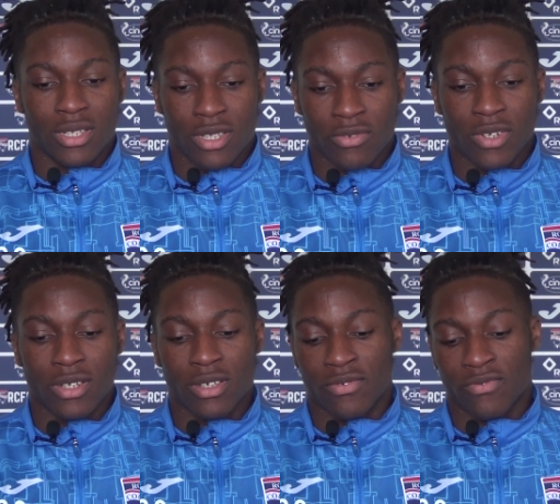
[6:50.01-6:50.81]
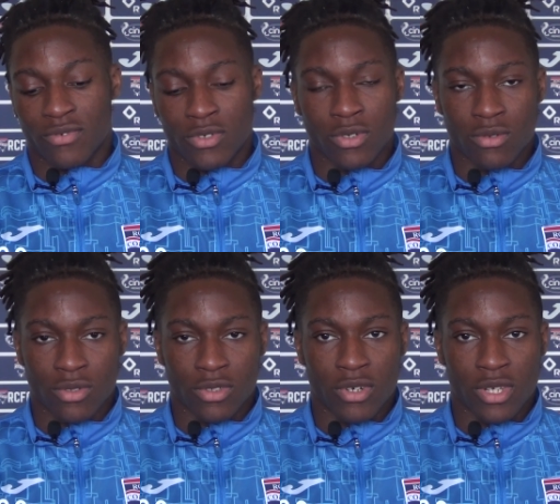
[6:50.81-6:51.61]
I definitely give you know
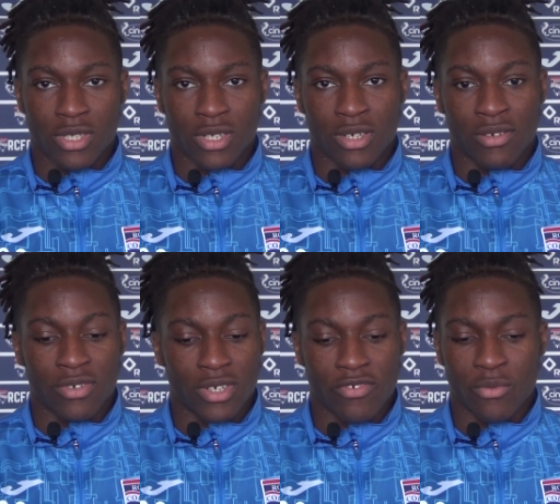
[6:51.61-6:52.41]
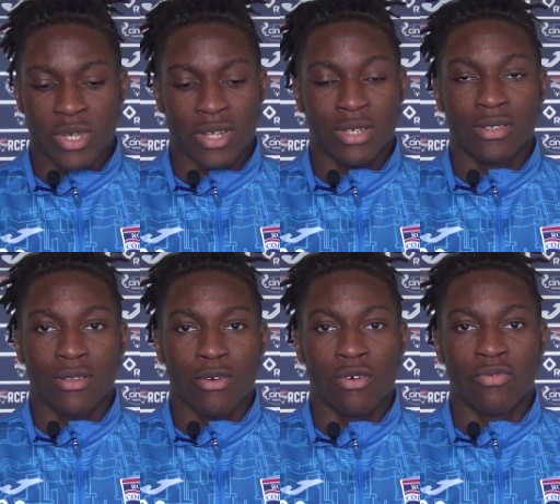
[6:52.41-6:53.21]
all the credit to the guy for giving me
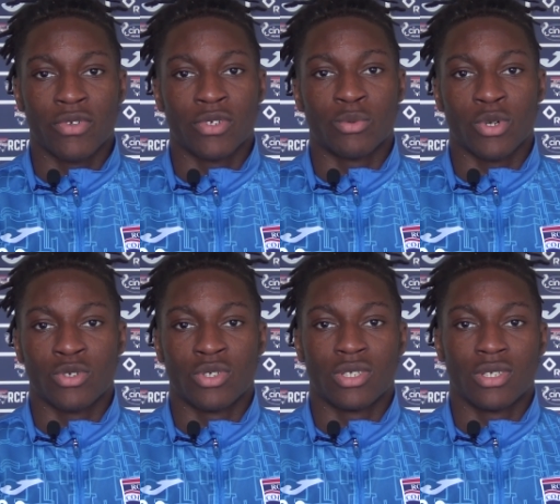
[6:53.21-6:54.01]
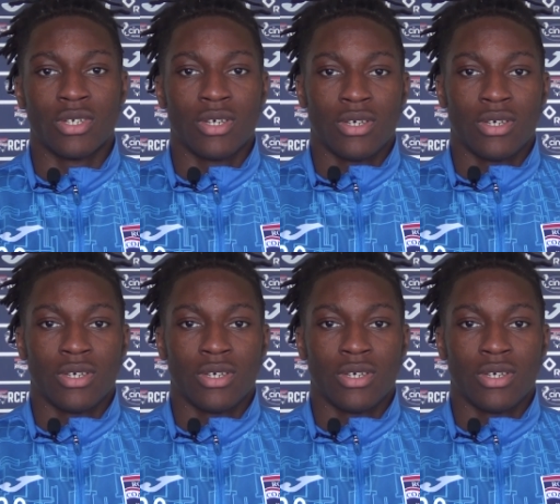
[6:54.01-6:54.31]
that confidence because